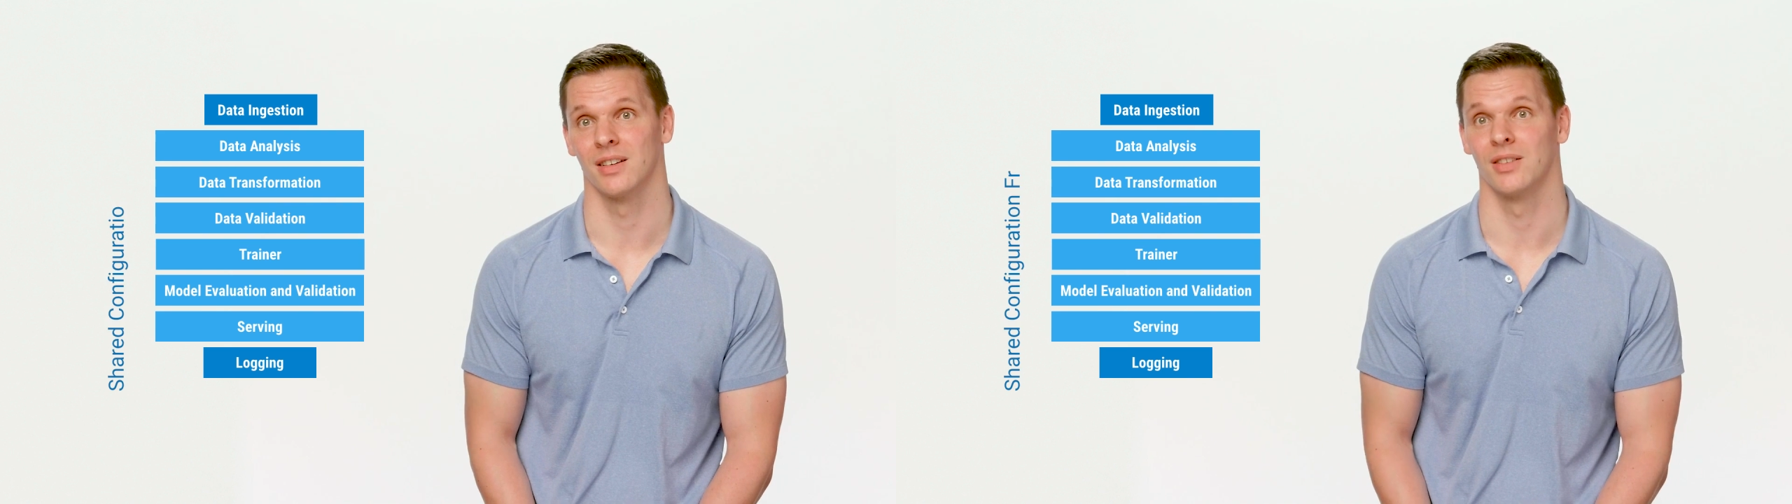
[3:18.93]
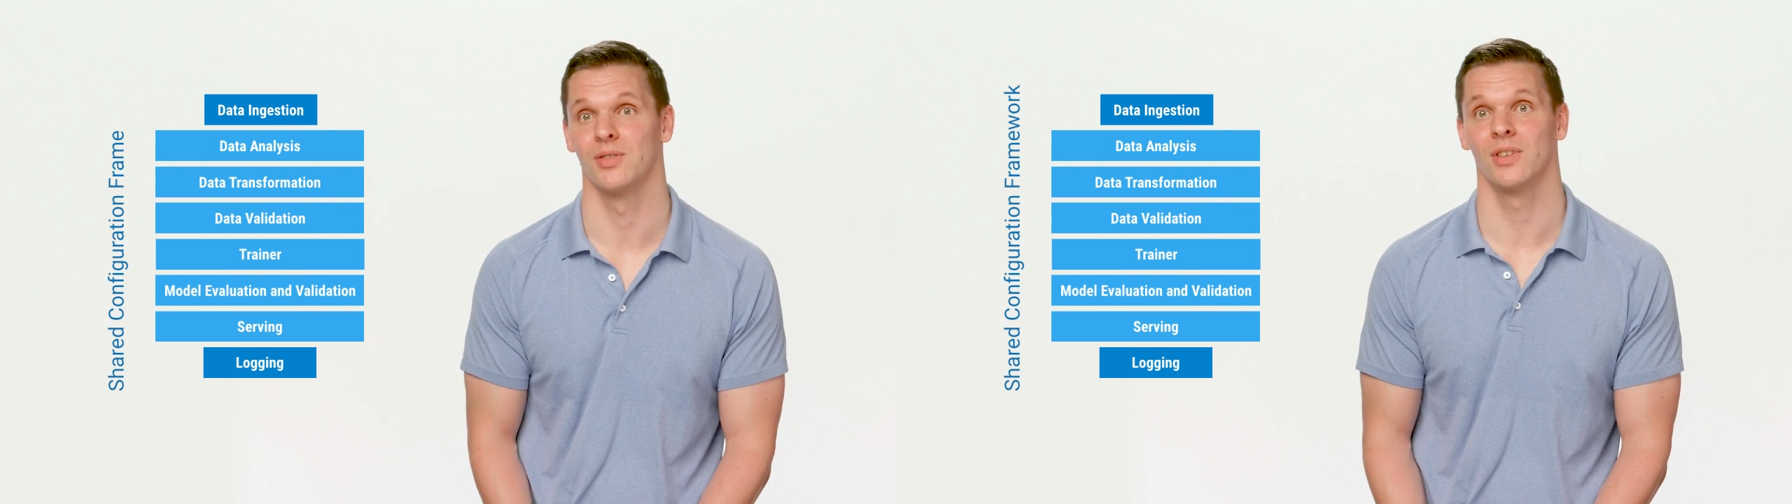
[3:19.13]

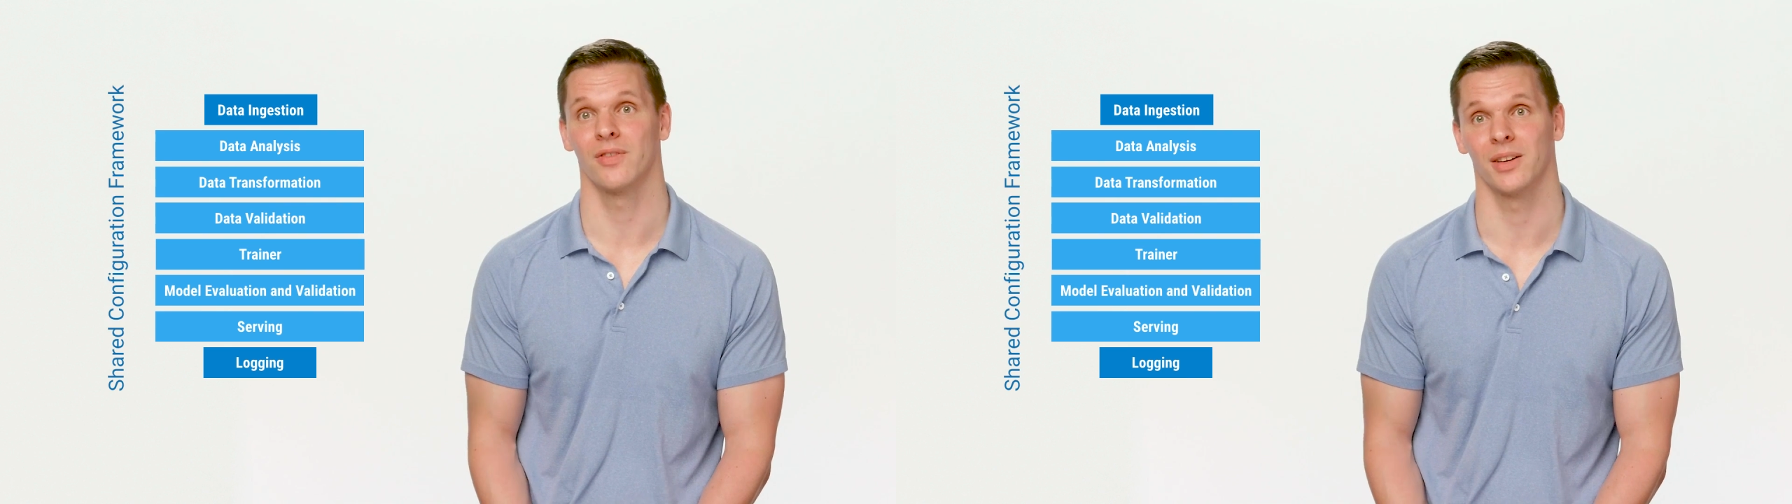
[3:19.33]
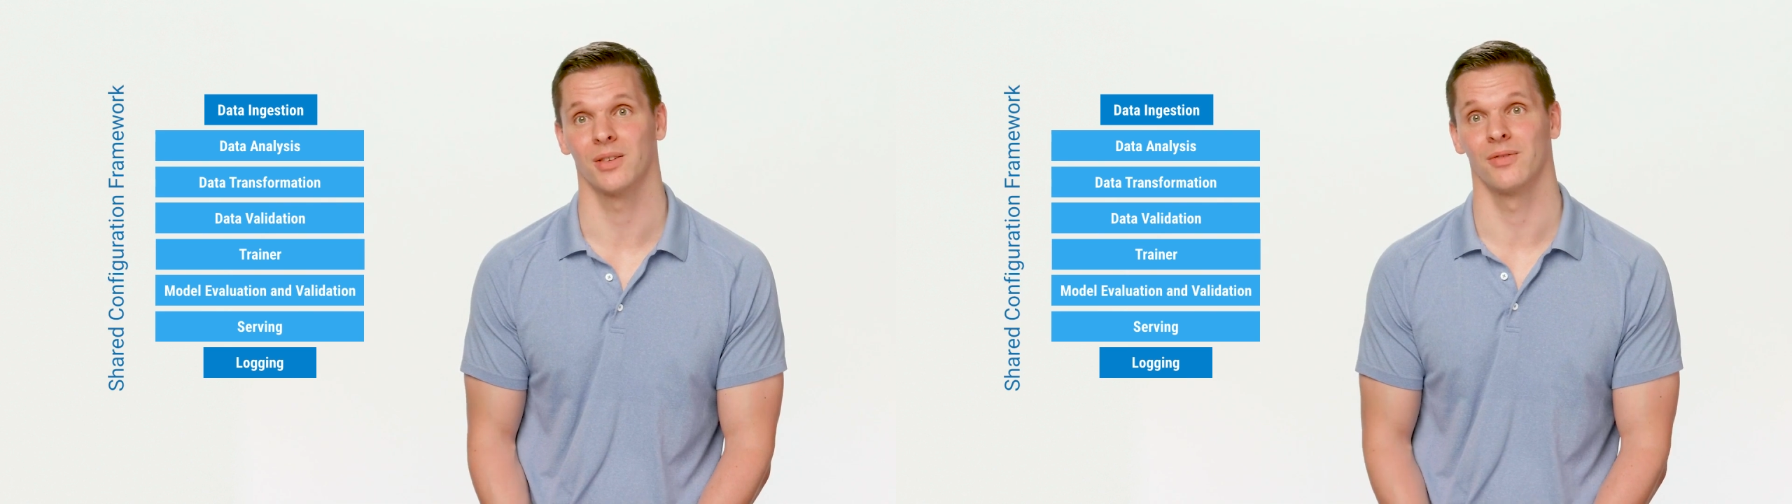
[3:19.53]
a
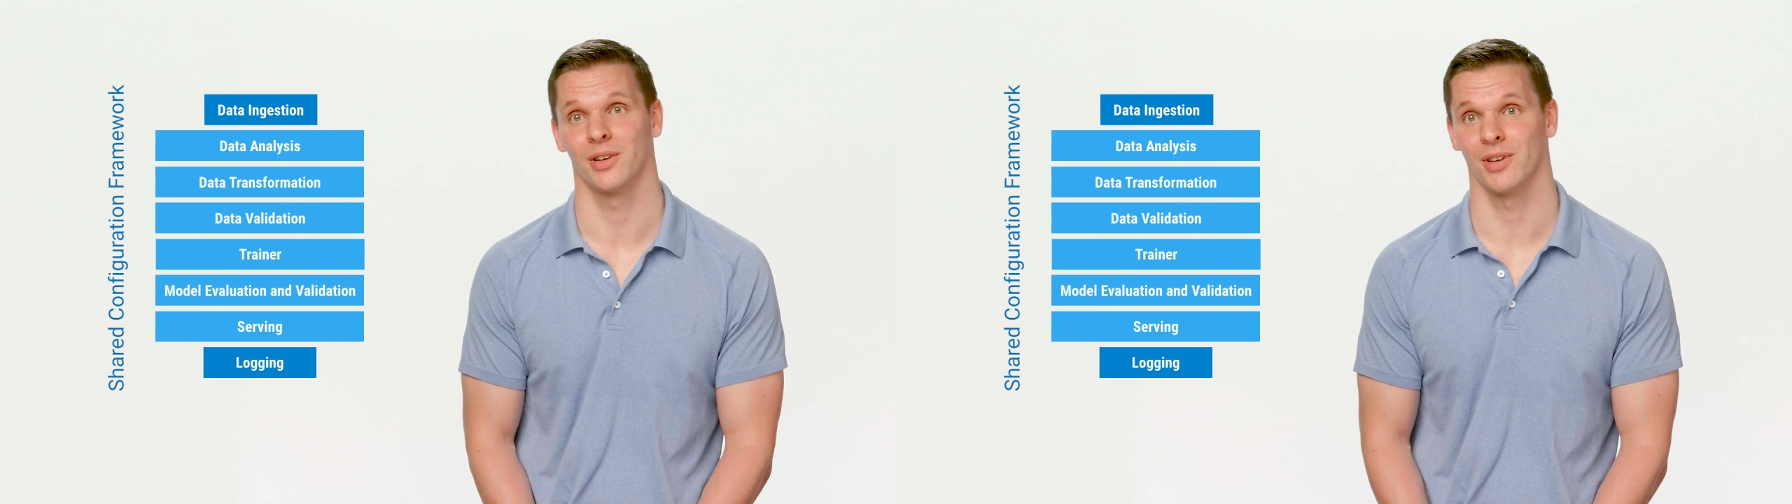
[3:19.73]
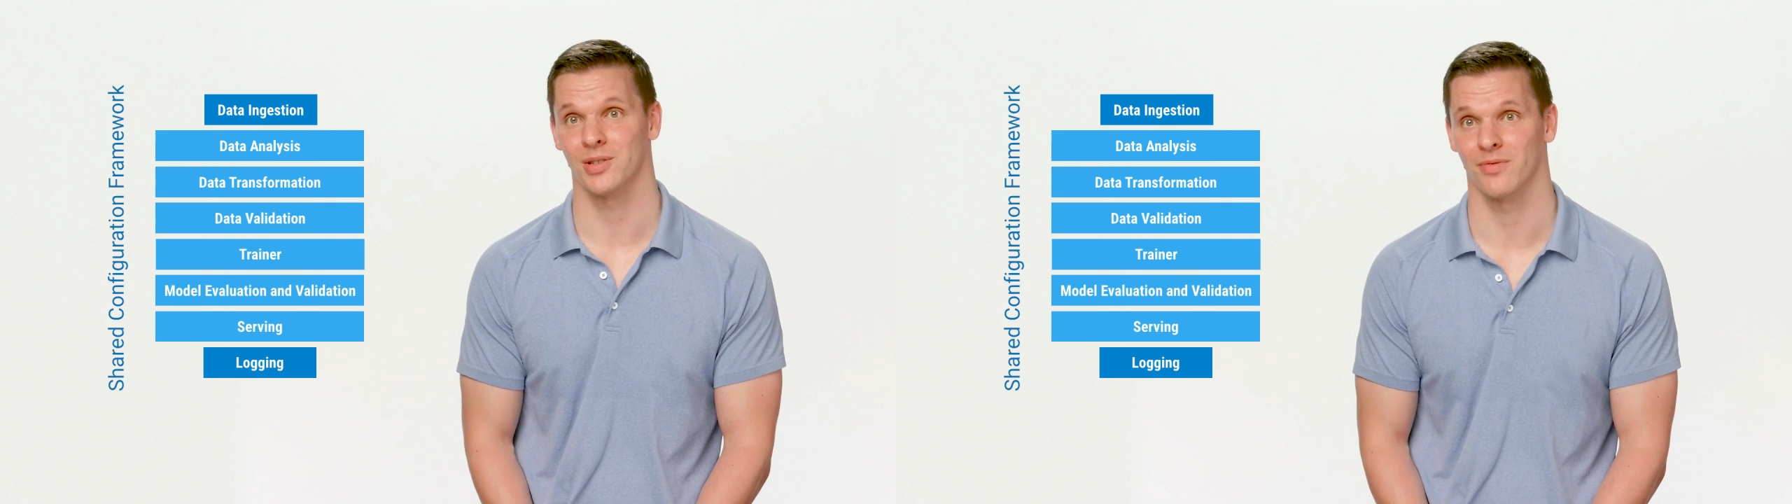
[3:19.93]
unified
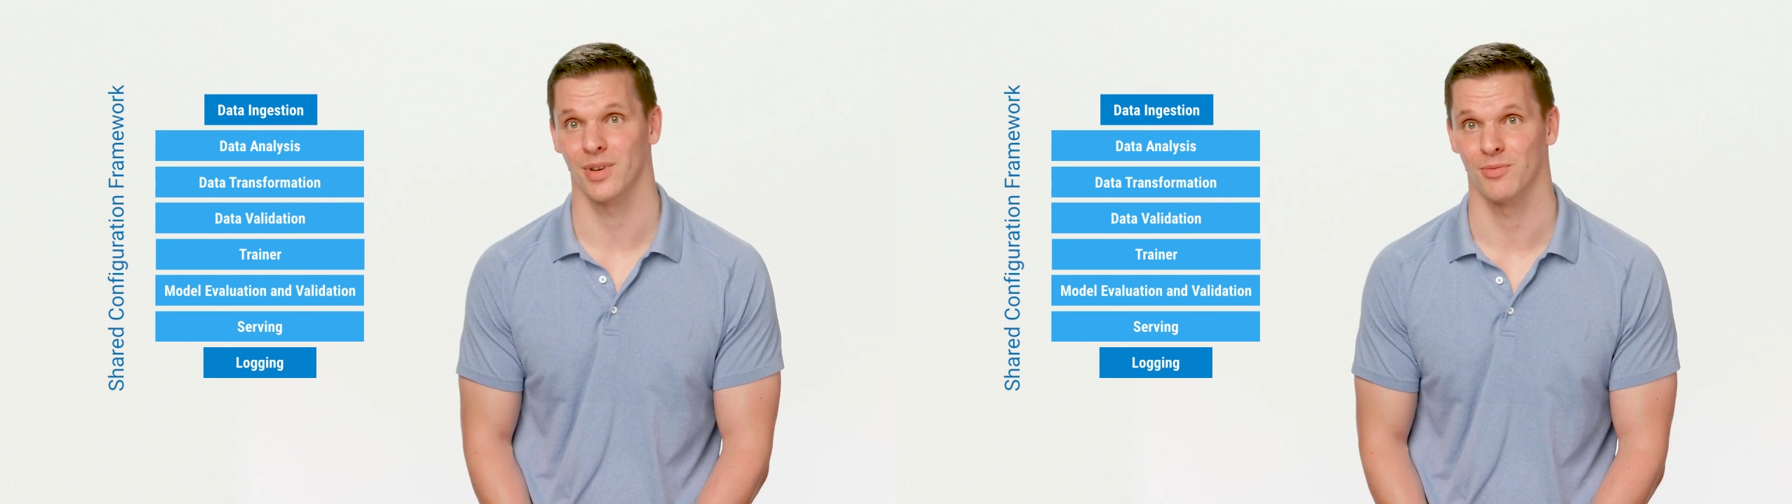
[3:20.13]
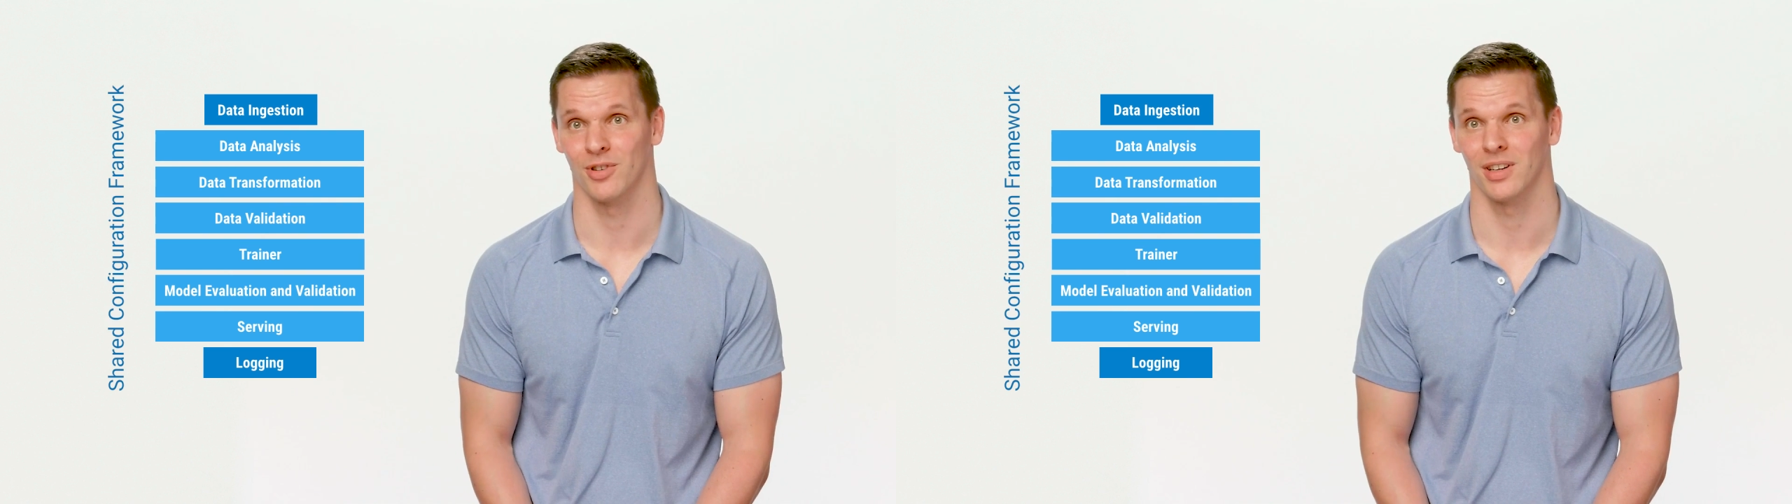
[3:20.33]
configuration
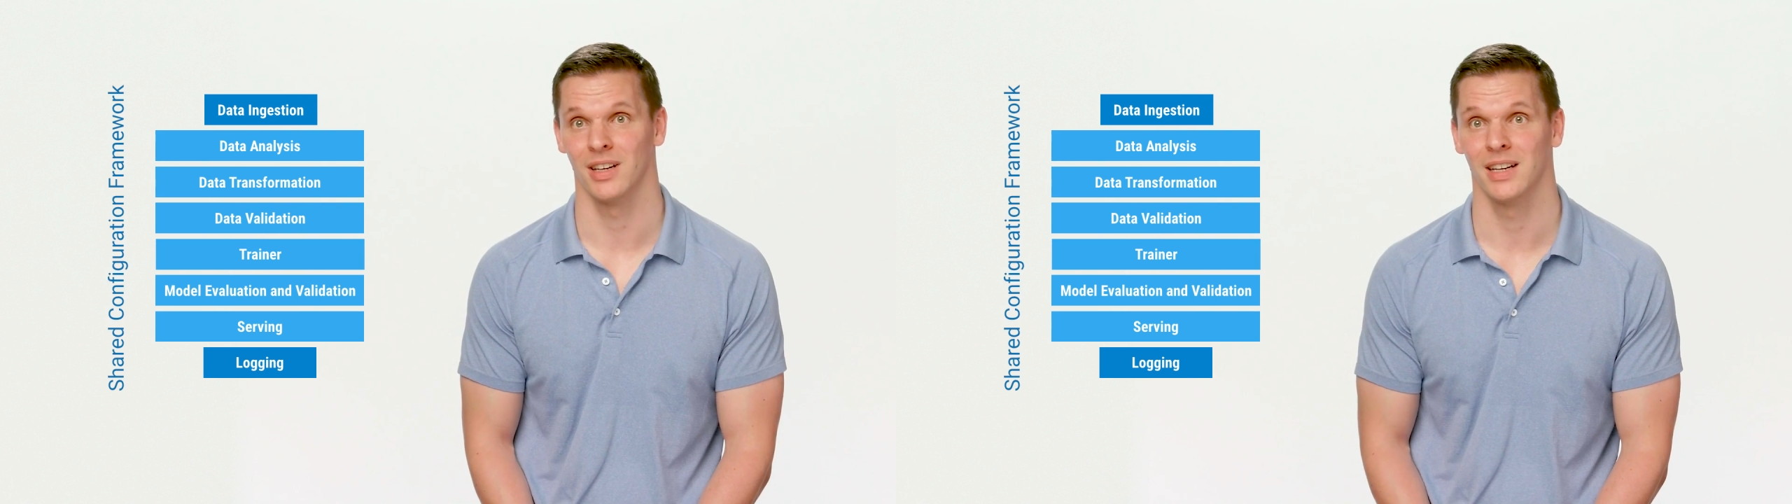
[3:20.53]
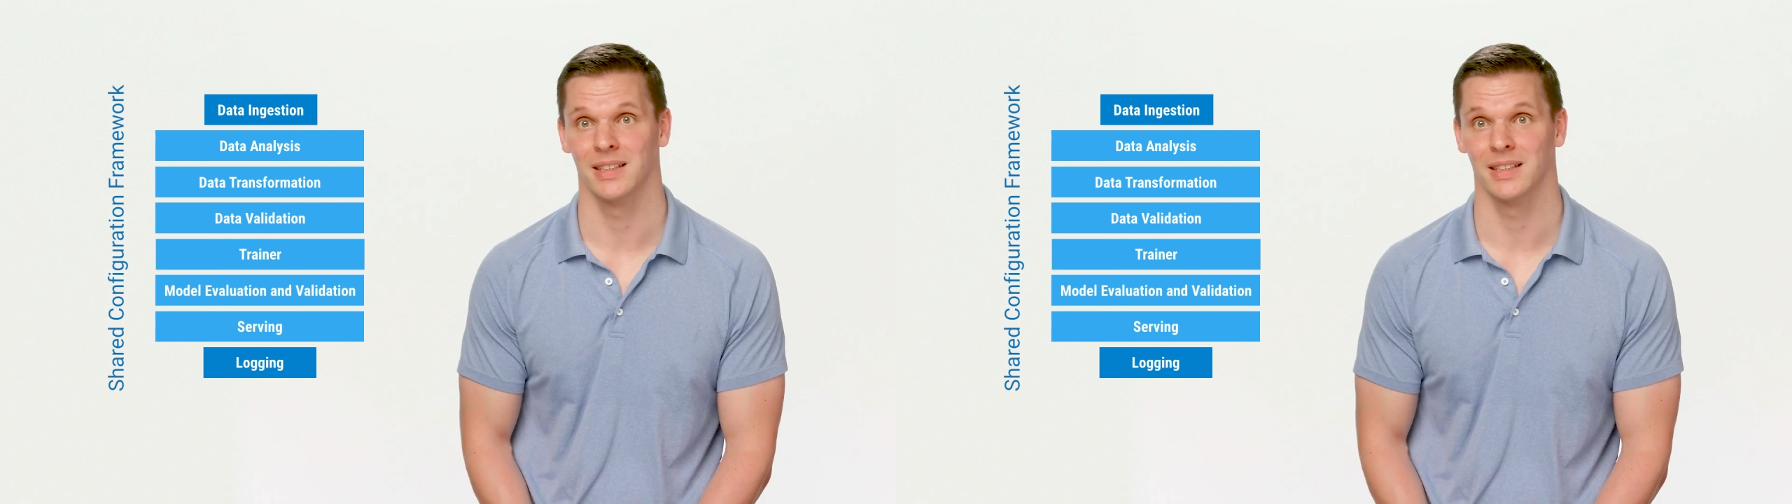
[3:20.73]
framework